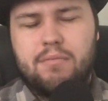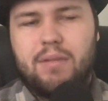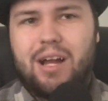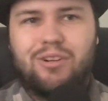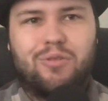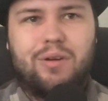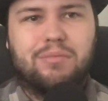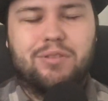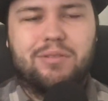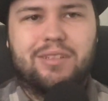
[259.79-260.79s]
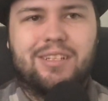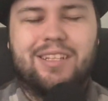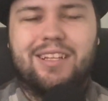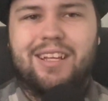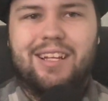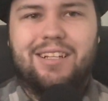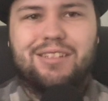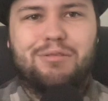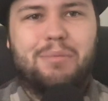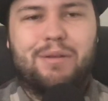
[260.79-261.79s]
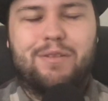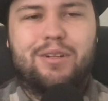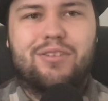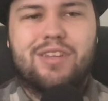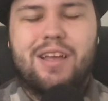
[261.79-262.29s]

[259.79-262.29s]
I don't know what I'm doing this with my fingers.